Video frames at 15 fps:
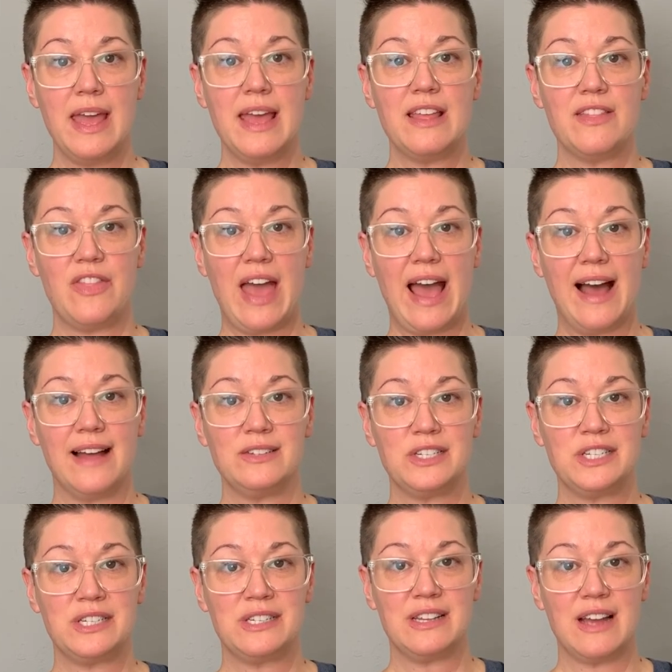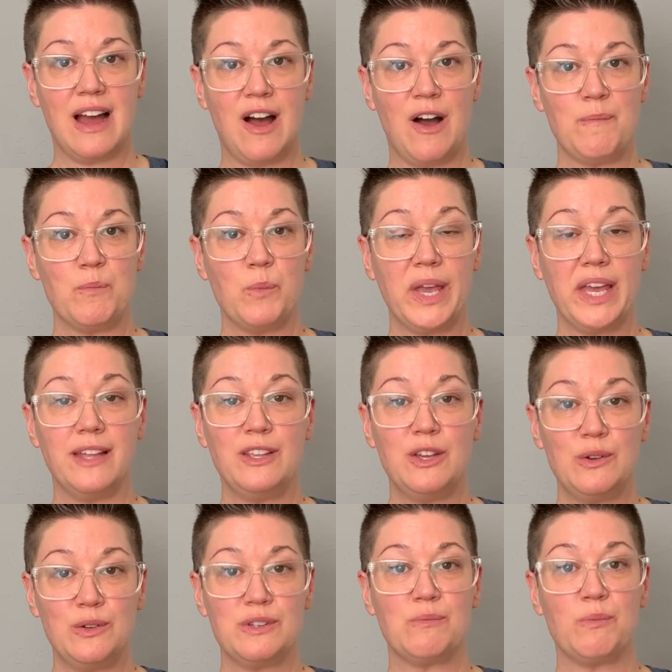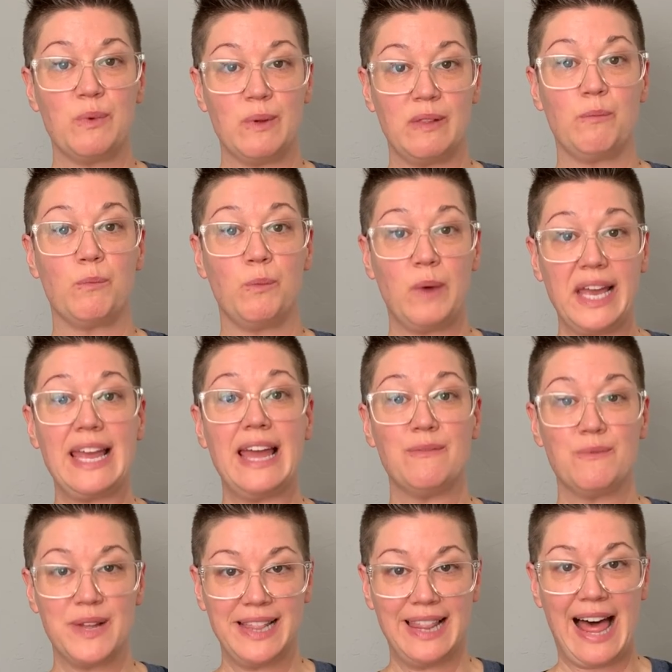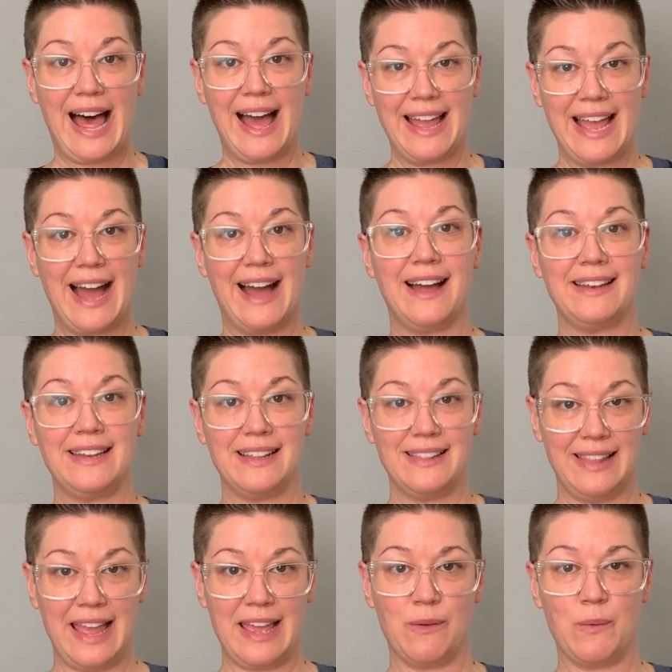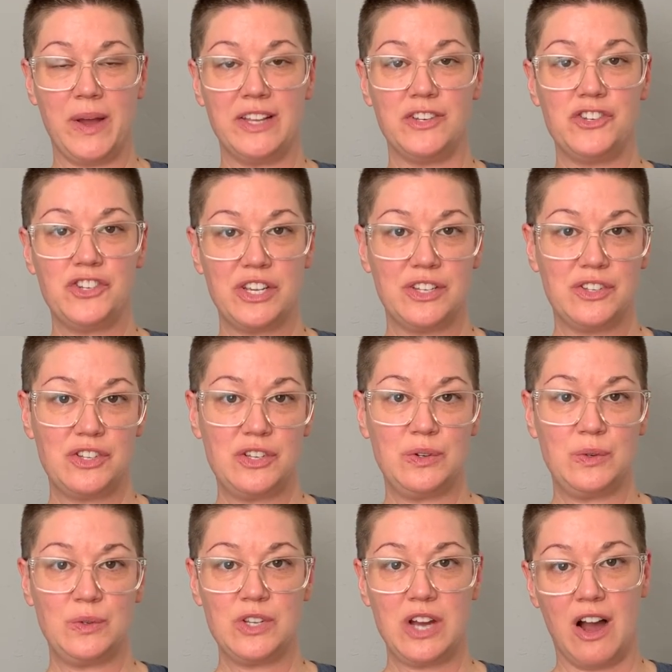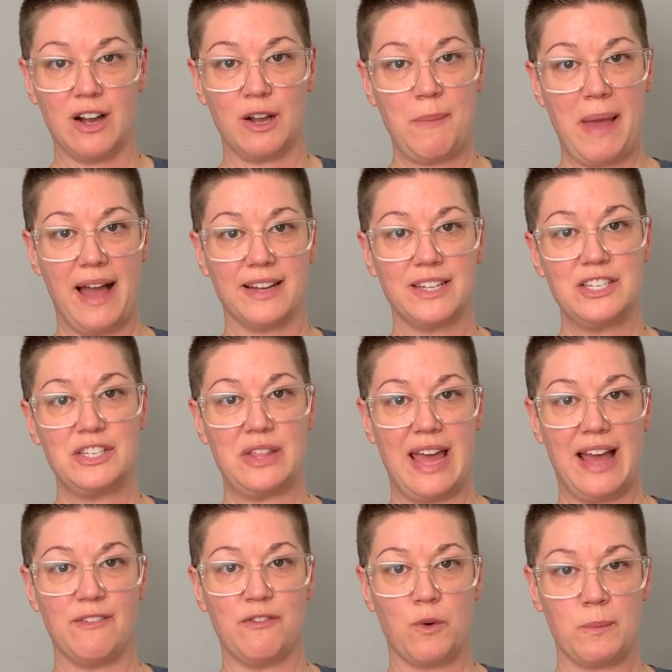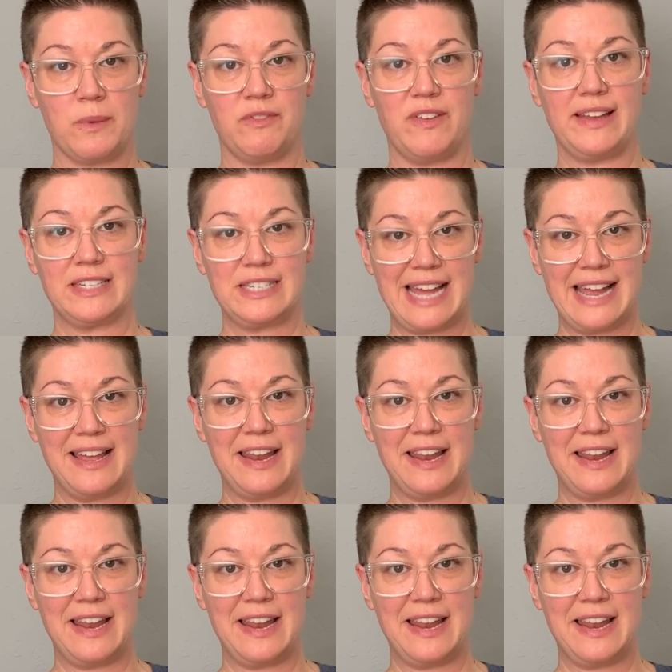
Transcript: We can rely on language to talk back to that form of anxiety.